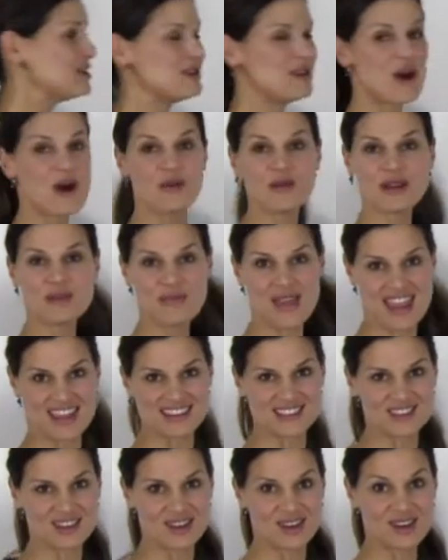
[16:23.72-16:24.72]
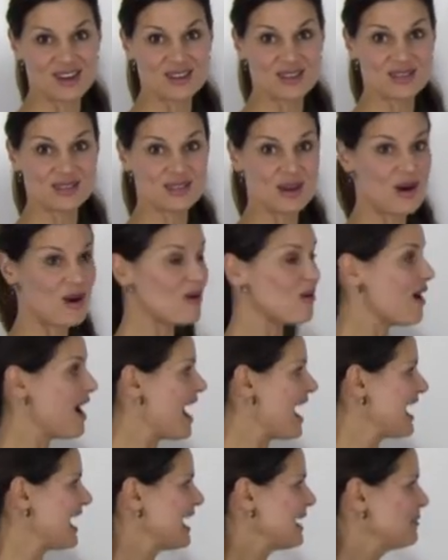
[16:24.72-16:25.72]
No remainder, so
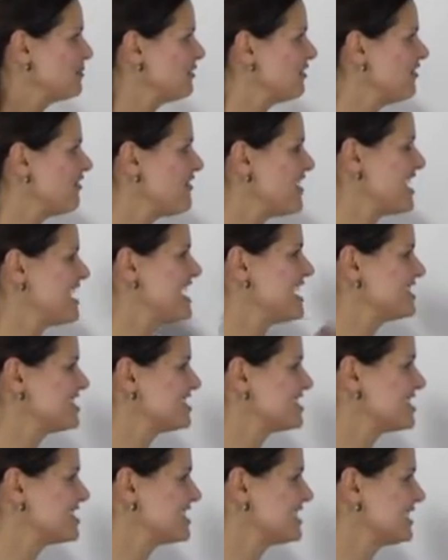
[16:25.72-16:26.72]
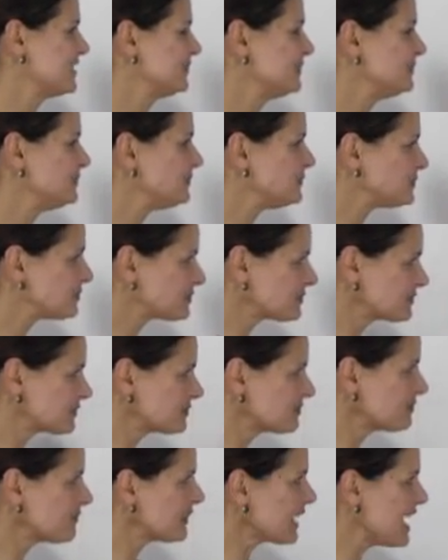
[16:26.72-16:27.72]
I am finished.
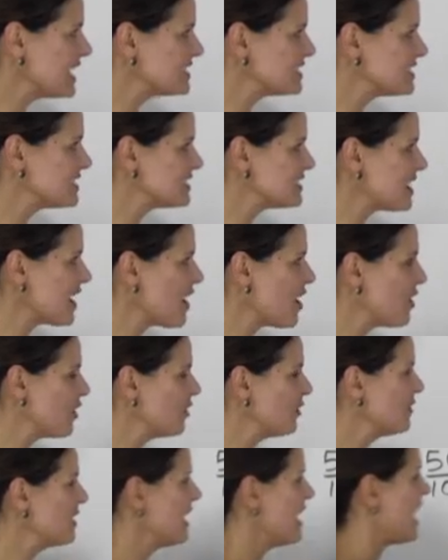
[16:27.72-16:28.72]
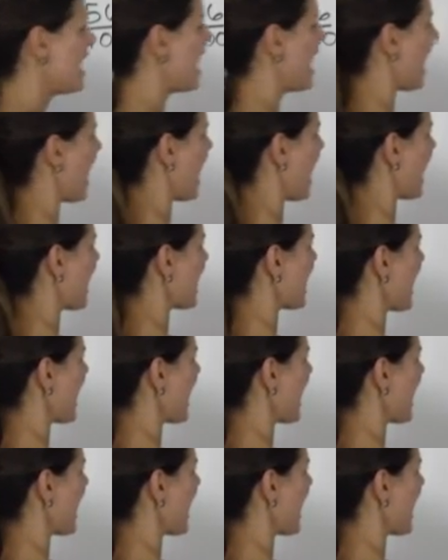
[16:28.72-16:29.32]
And so I